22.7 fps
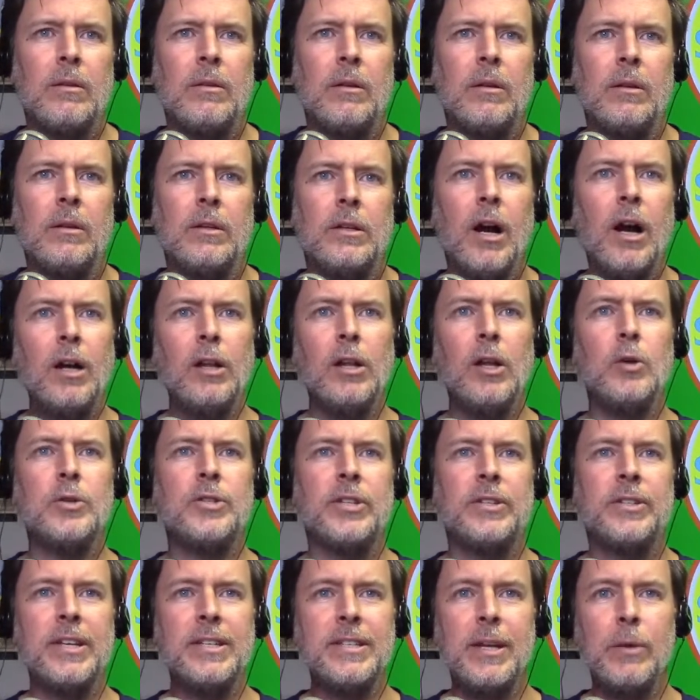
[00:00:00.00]
Carlos, the
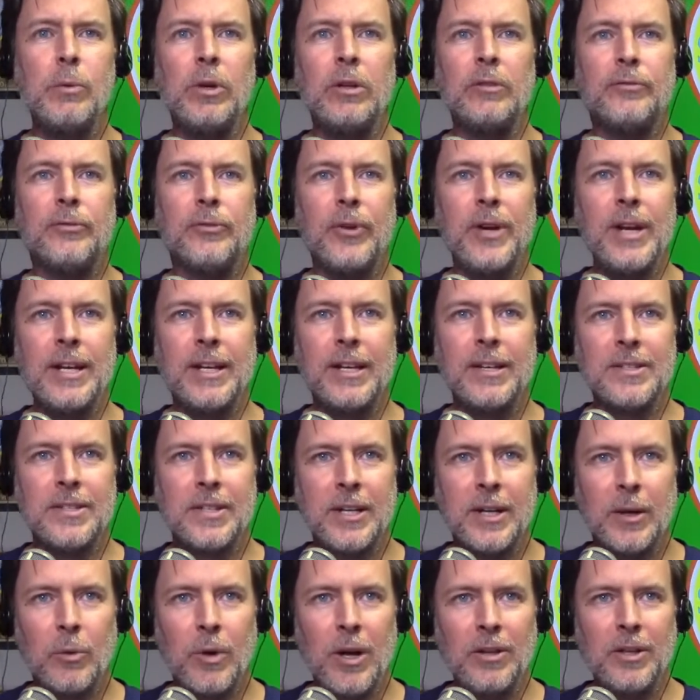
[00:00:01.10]
Disney World freak, is
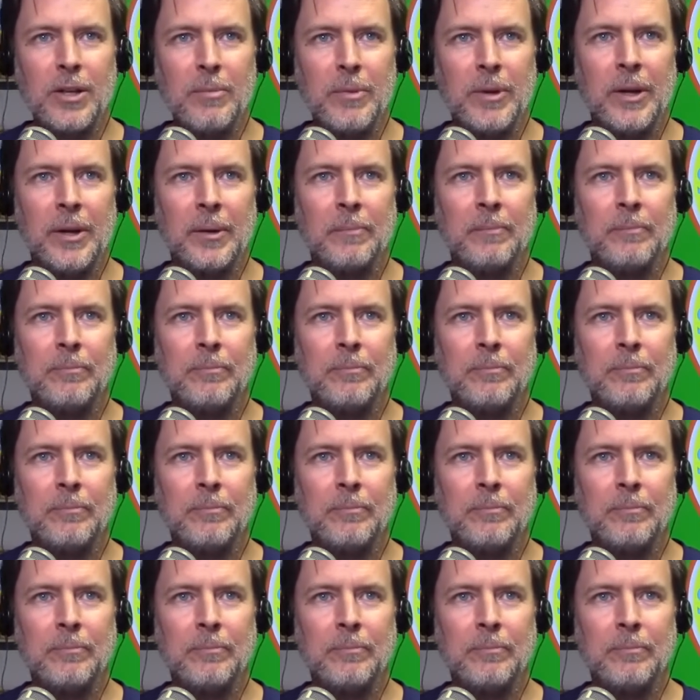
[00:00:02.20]
here. Welcome in.